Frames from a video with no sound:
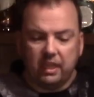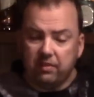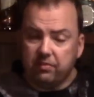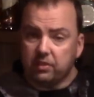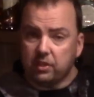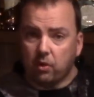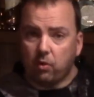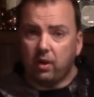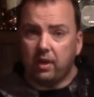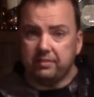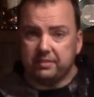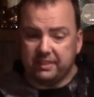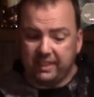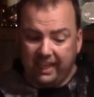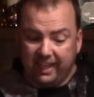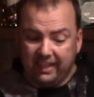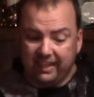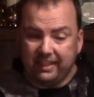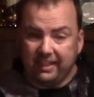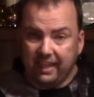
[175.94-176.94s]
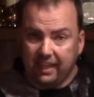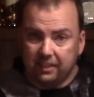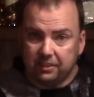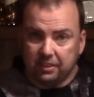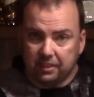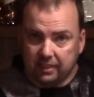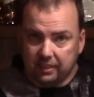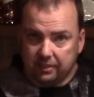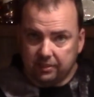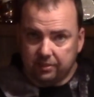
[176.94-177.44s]
Even though I've sanded the
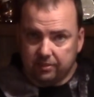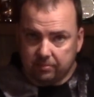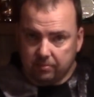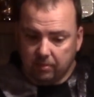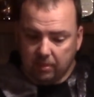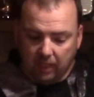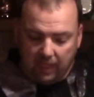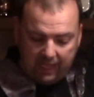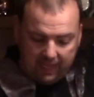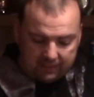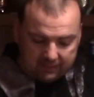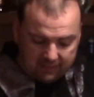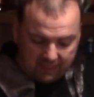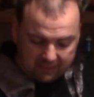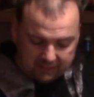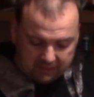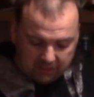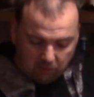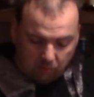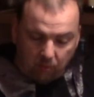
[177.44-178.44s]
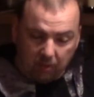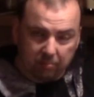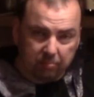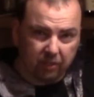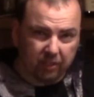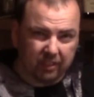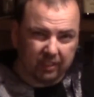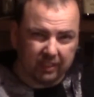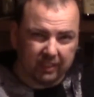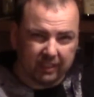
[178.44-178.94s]
edge of this glass, I still want
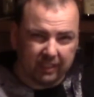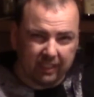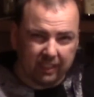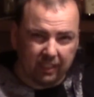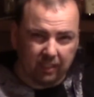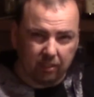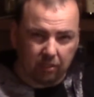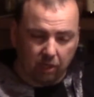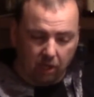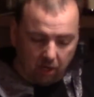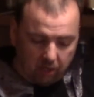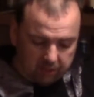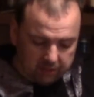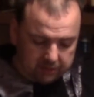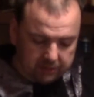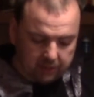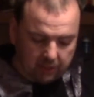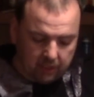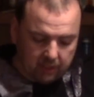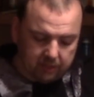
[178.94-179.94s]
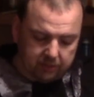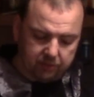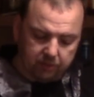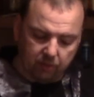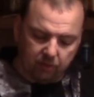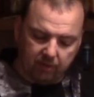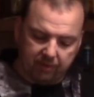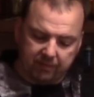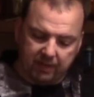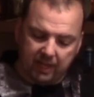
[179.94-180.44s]
to put a little garnish on it.
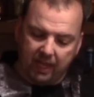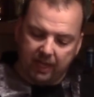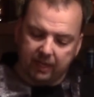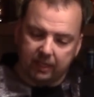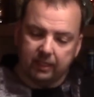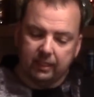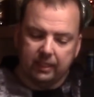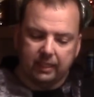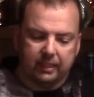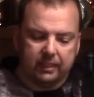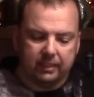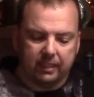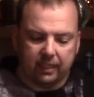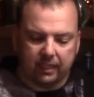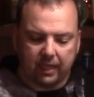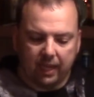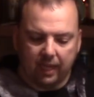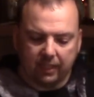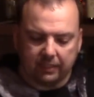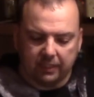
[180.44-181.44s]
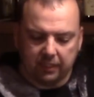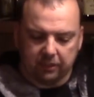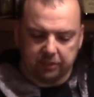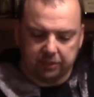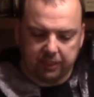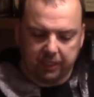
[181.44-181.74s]
So I've got a little cocktail